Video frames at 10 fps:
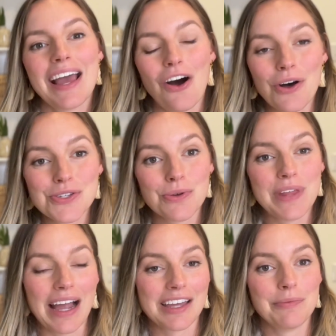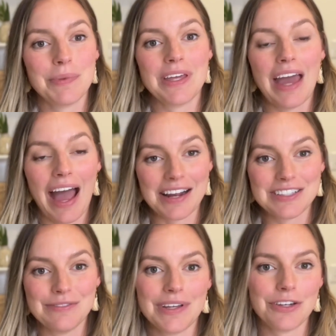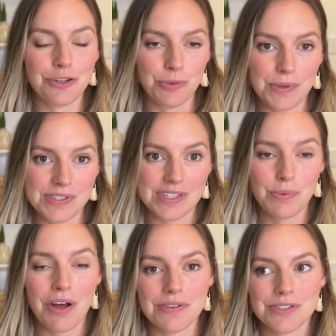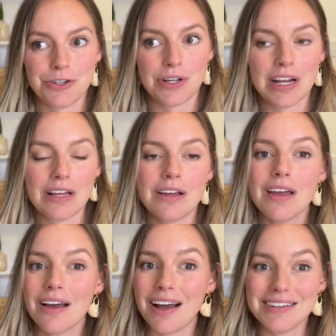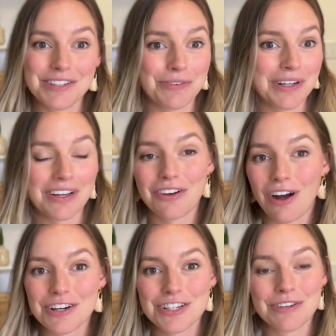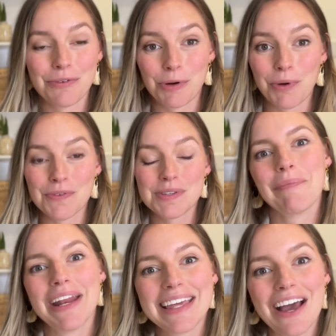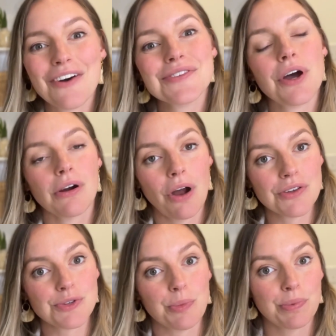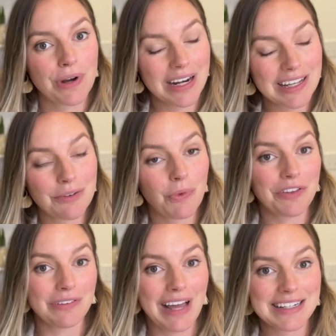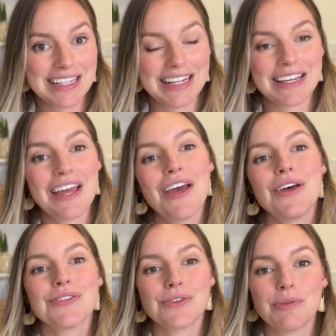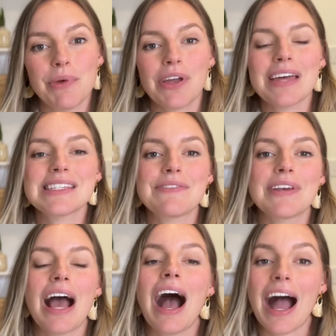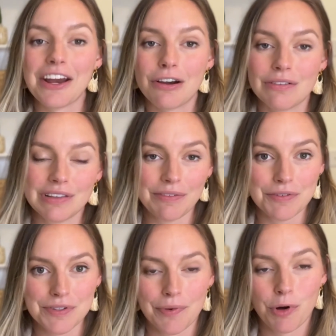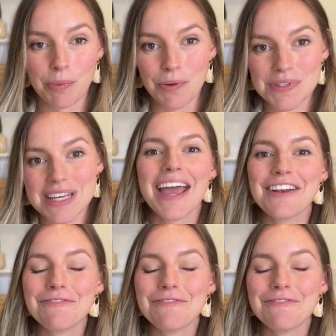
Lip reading: Also, that can be active in humans as well. So you're getting a different concoction of hormones. Many cows are also pregnant while they're lactating, so the milk has even higher levels of hormones. And